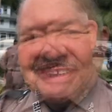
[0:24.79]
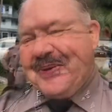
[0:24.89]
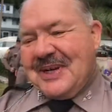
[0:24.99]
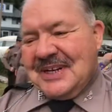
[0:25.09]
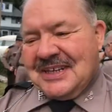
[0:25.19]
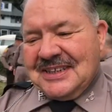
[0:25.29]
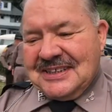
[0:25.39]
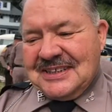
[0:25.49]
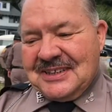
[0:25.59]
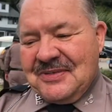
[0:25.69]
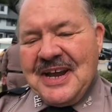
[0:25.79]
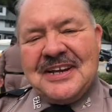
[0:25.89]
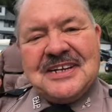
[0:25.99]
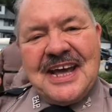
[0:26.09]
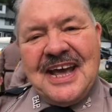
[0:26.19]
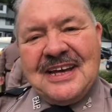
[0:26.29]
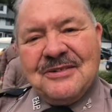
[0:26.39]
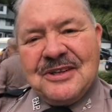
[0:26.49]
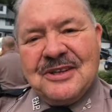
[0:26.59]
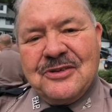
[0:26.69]
We ran the tag
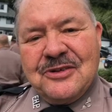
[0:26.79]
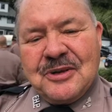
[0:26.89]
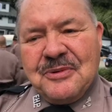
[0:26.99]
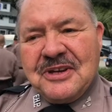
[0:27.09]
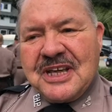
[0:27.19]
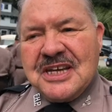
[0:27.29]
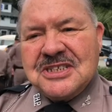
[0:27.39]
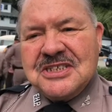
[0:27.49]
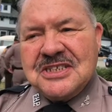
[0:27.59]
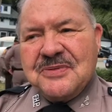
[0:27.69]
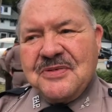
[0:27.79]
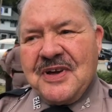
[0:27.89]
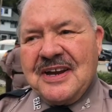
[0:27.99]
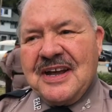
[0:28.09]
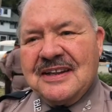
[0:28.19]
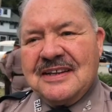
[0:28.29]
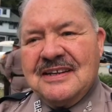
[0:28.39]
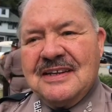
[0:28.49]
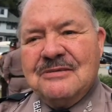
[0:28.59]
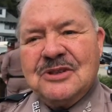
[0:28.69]
through communications, and we found out
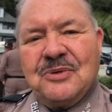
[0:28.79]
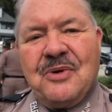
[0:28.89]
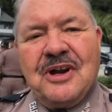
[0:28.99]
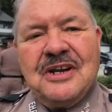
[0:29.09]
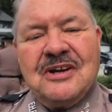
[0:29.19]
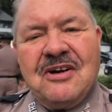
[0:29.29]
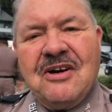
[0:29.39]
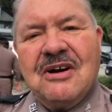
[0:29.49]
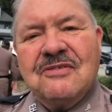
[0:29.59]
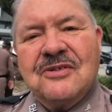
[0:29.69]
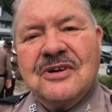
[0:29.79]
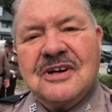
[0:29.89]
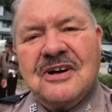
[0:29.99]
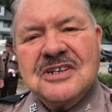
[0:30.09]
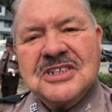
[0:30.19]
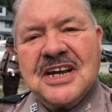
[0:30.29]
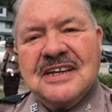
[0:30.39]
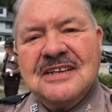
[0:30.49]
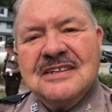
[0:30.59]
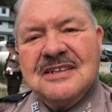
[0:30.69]
that it was a wanted car for a
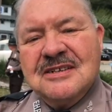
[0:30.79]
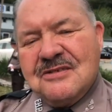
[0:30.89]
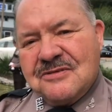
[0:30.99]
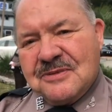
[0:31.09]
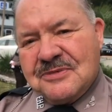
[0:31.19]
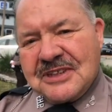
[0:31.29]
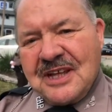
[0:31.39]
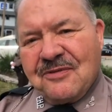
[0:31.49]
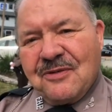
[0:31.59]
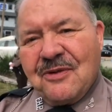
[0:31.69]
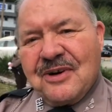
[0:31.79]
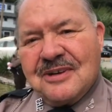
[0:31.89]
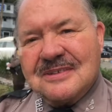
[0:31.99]
carjacking from South Florida.